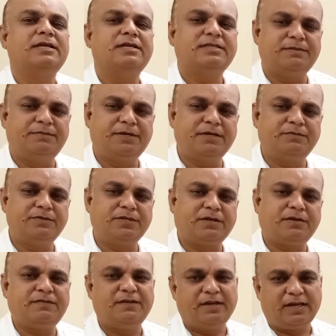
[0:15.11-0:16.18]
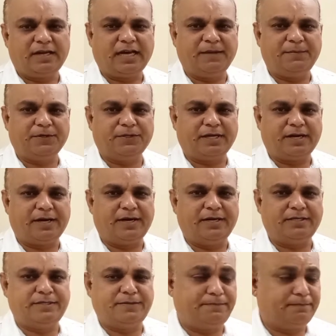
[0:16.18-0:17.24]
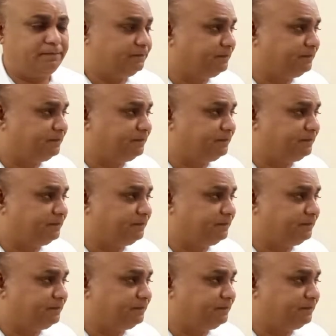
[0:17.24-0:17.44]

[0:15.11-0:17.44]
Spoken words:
symptoms of hypothyroidism.